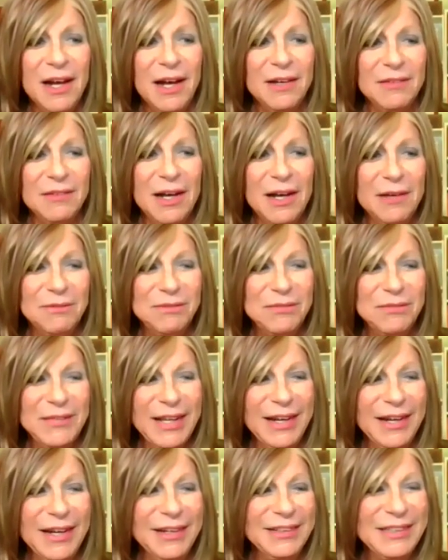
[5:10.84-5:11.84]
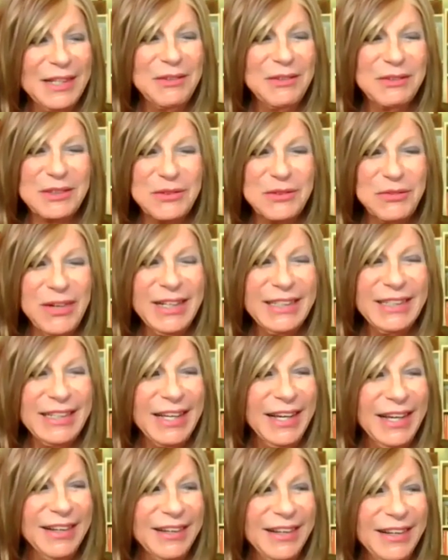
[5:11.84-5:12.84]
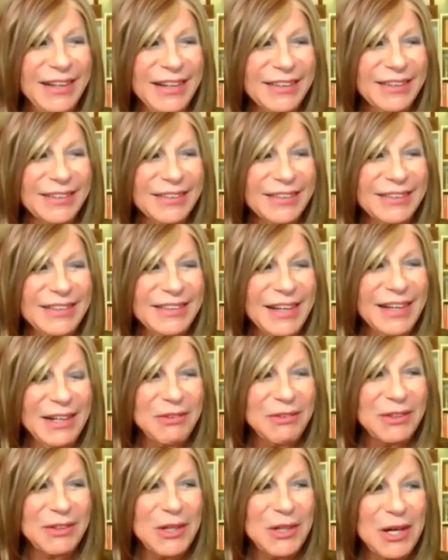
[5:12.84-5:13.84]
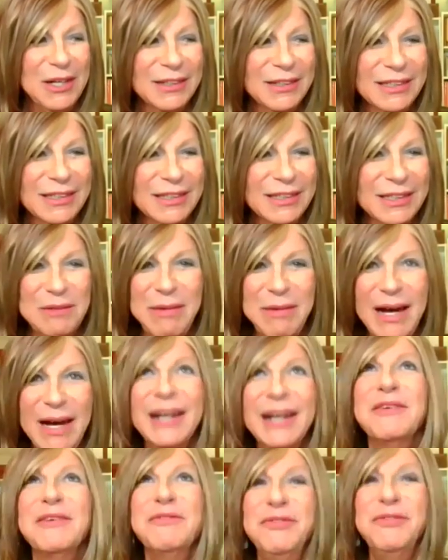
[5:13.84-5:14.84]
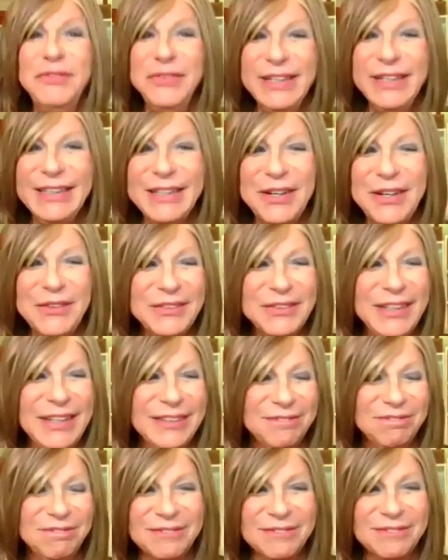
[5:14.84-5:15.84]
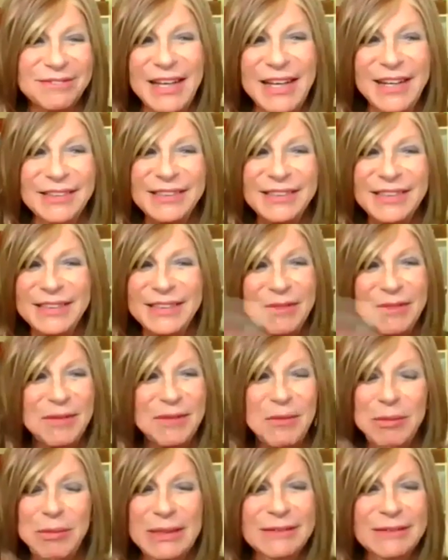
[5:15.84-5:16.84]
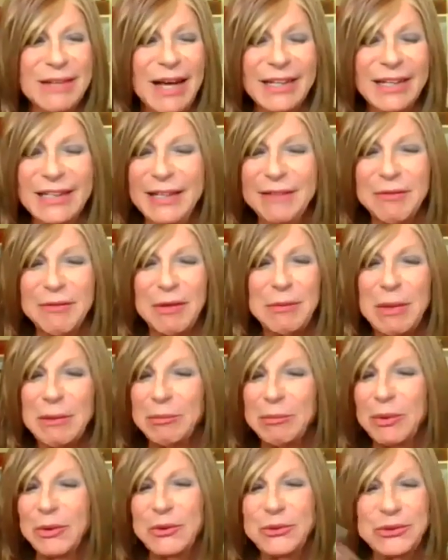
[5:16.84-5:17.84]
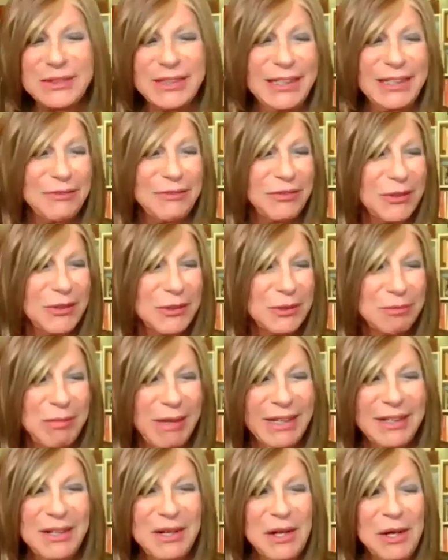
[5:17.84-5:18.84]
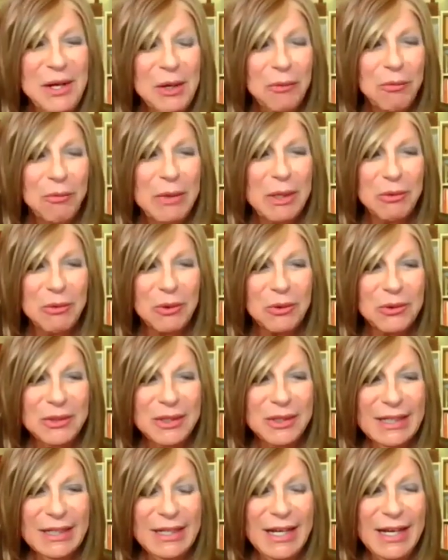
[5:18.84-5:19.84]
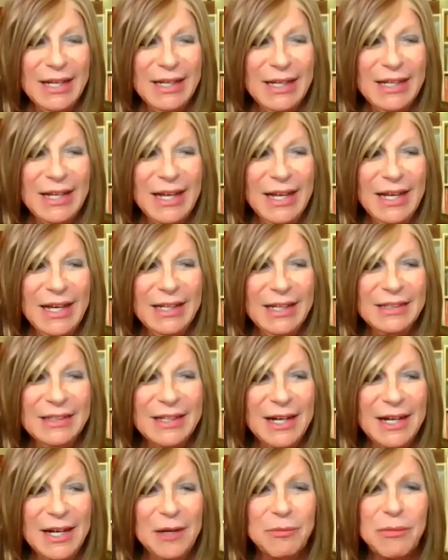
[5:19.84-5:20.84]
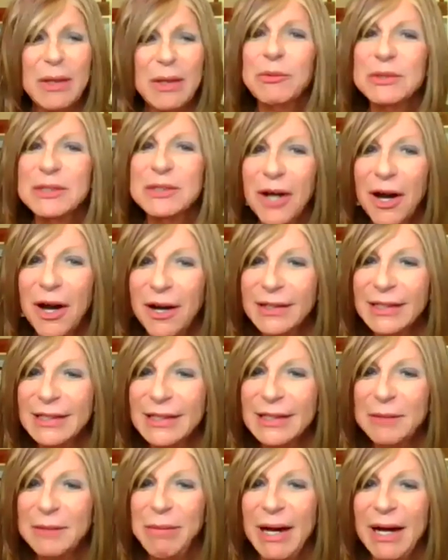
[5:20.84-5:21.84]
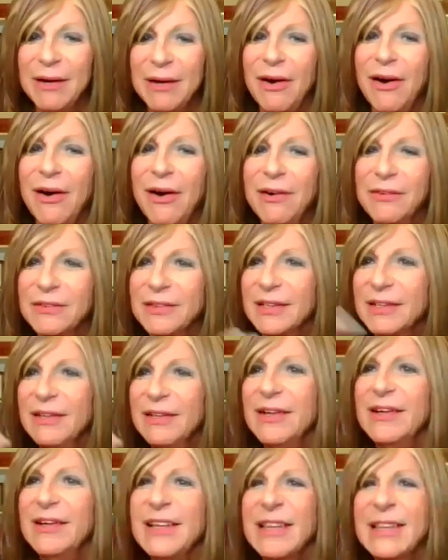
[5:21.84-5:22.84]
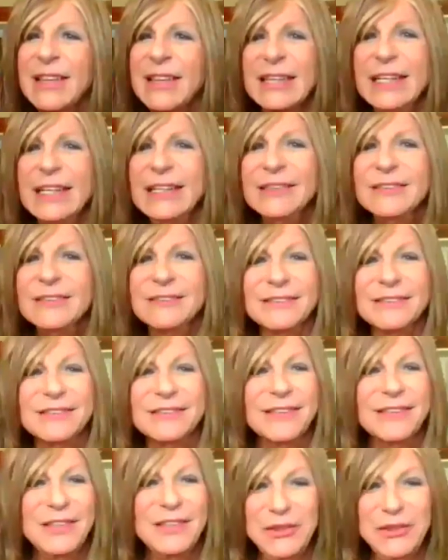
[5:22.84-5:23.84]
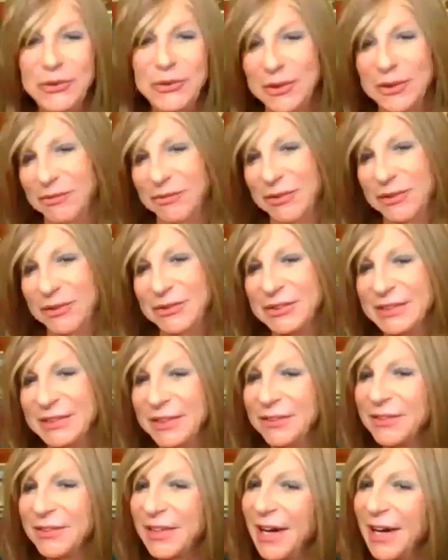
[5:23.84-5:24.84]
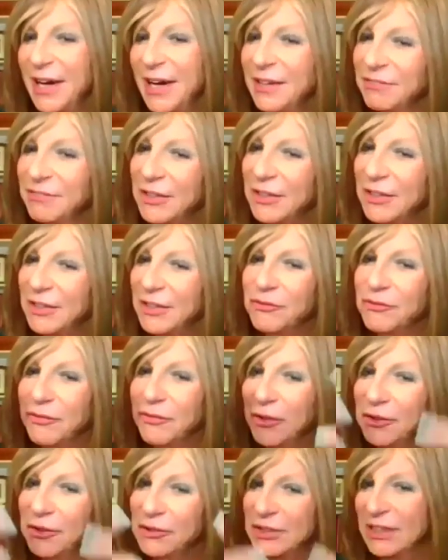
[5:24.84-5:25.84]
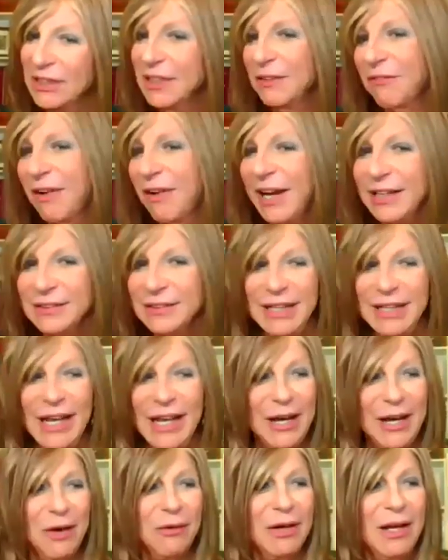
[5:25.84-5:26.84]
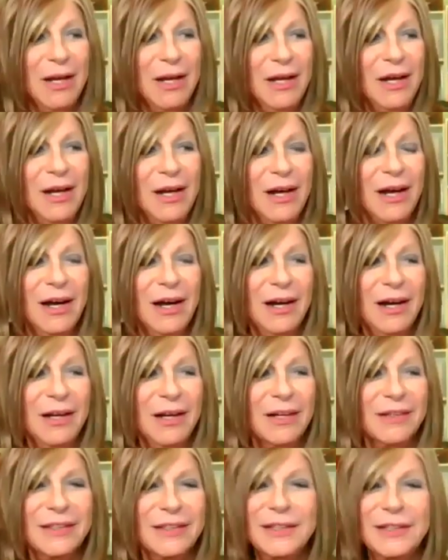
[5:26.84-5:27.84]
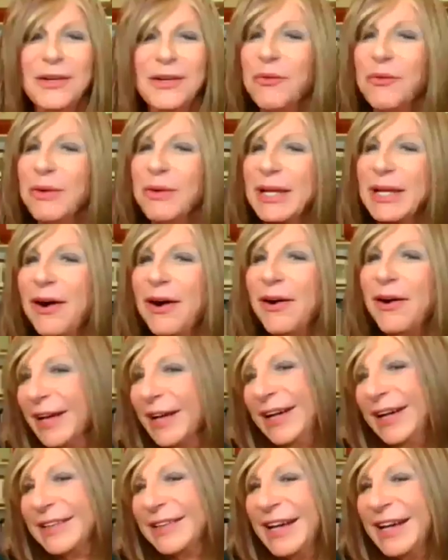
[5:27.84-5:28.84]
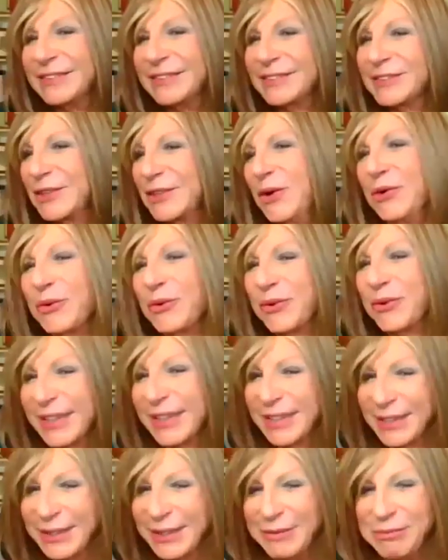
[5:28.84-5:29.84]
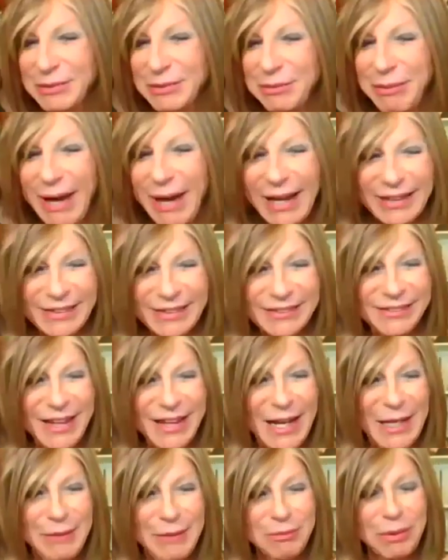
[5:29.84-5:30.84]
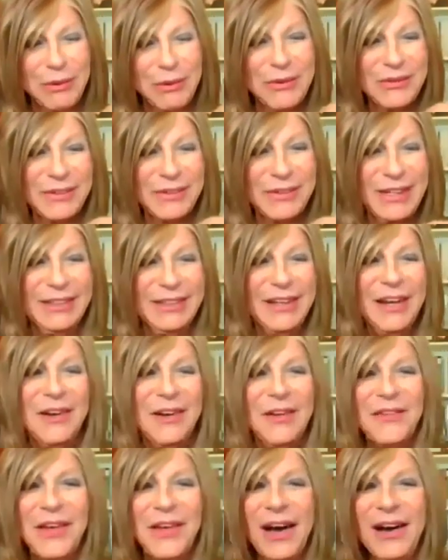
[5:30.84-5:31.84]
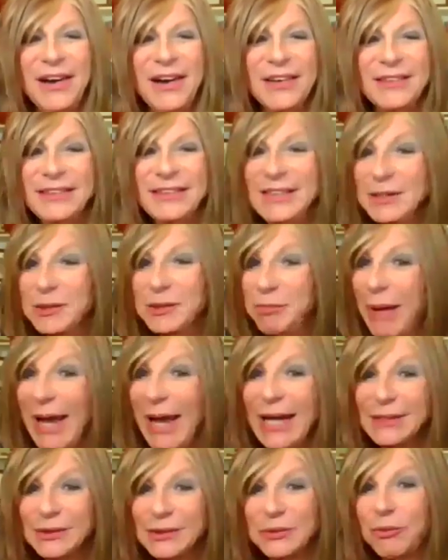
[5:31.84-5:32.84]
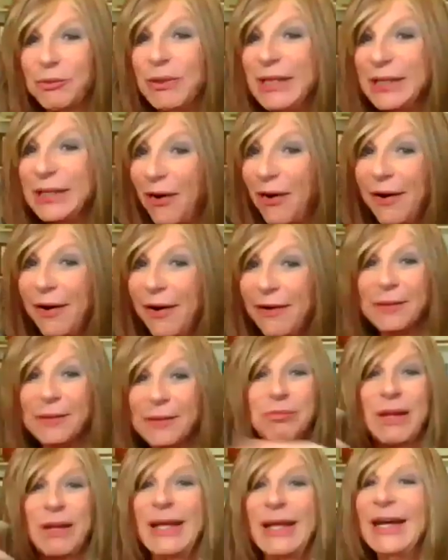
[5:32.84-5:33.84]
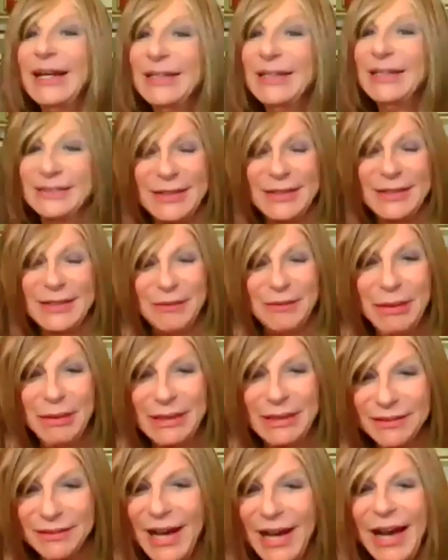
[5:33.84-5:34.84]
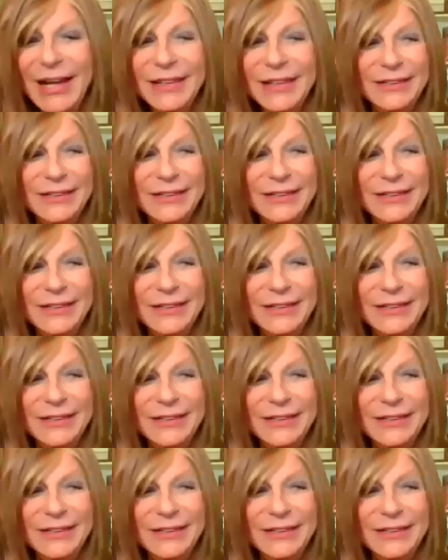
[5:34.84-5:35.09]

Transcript: Um, it was funny. Ella and I were talking about a video that had been, I can't remember who sent it first, but we were looking at it, and it was talking about all the things in the universe that are kind of converging right now. We all had that solar eclipse back in April, and this past week, all the planets have been lined